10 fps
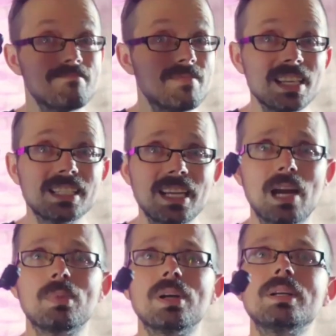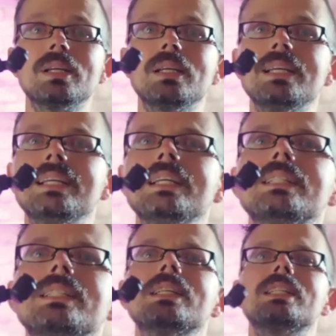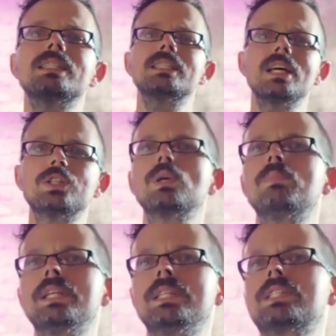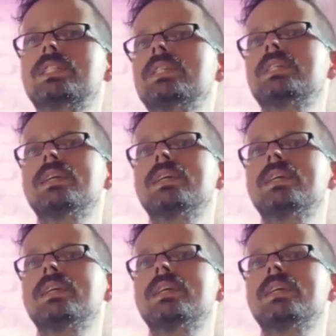This camera is such a beast